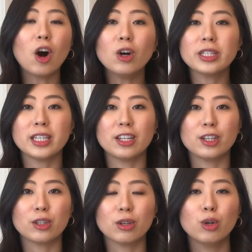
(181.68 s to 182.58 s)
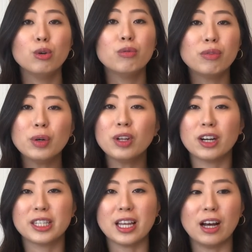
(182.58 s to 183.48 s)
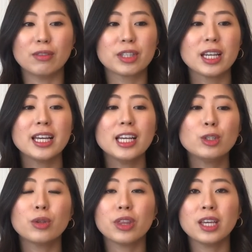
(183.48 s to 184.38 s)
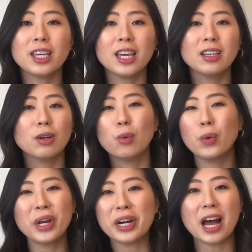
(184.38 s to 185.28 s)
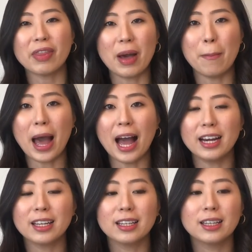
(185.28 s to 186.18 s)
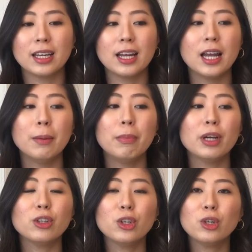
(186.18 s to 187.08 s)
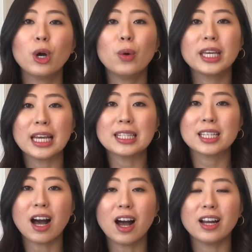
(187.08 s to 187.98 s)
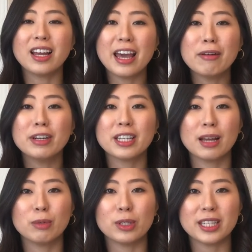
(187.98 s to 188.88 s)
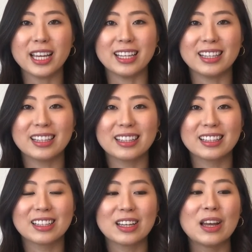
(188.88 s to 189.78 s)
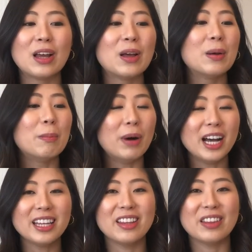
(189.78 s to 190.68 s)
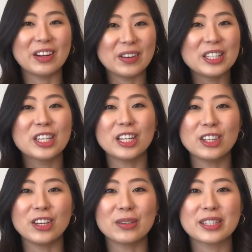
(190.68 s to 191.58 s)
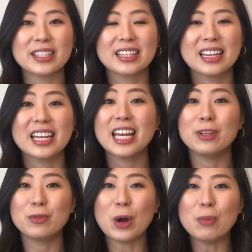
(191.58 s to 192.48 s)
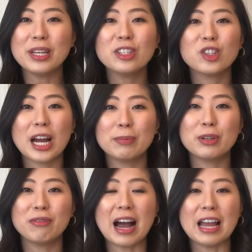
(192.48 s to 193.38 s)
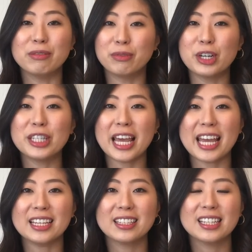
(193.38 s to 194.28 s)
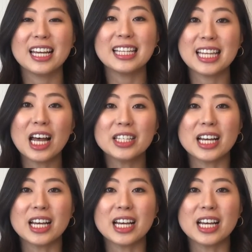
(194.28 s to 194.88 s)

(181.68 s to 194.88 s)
all sinners who fool ourselves into thinking we are not that bad. But you go against God every time you sin. But there is good news. In Romans chapter 5, verse 8, it tells